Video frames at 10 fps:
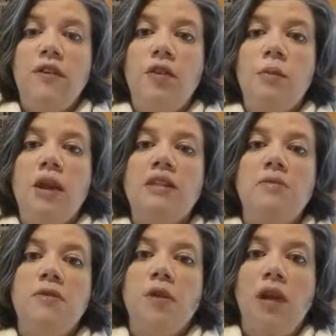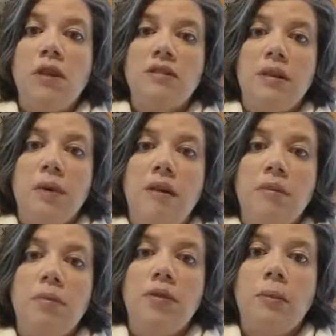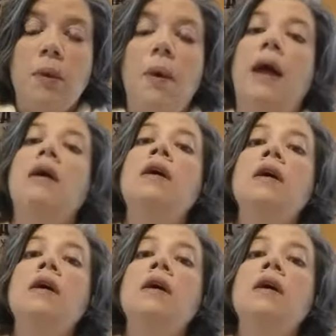a few minutes before I rinse them off and put them away.